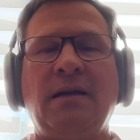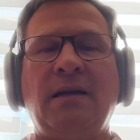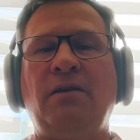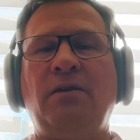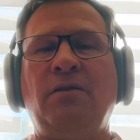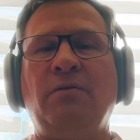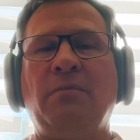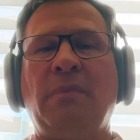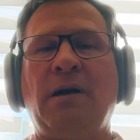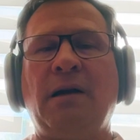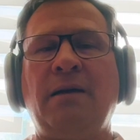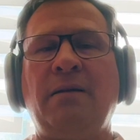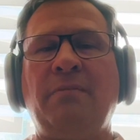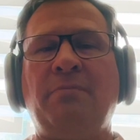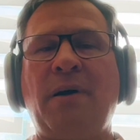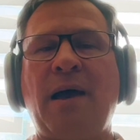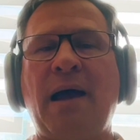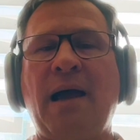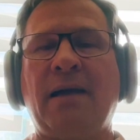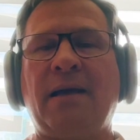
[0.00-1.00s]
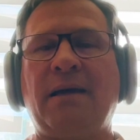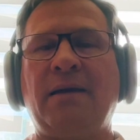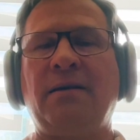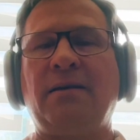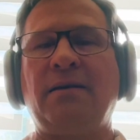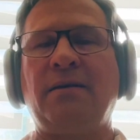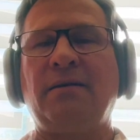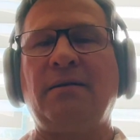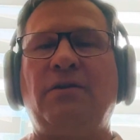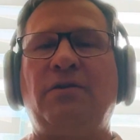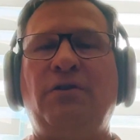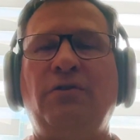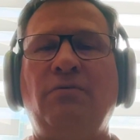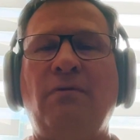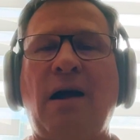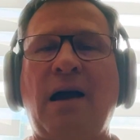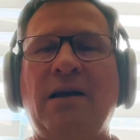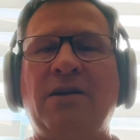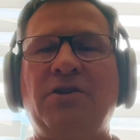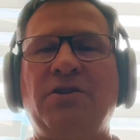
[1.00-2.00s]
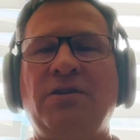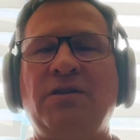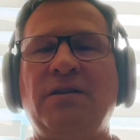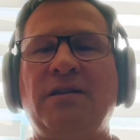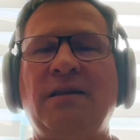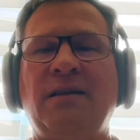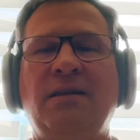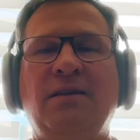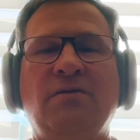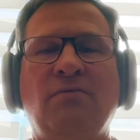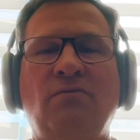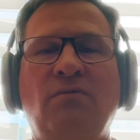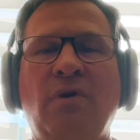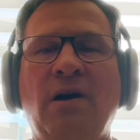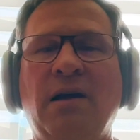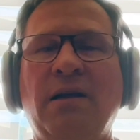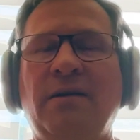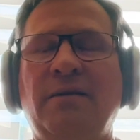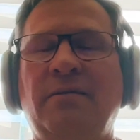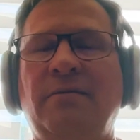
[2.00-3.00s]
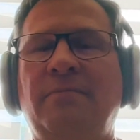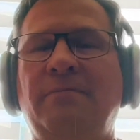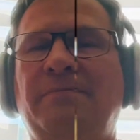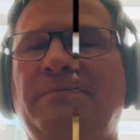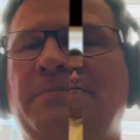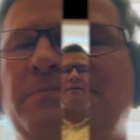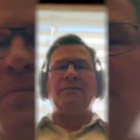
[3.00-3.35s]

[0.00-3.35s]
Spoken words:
you might pack two actions into one.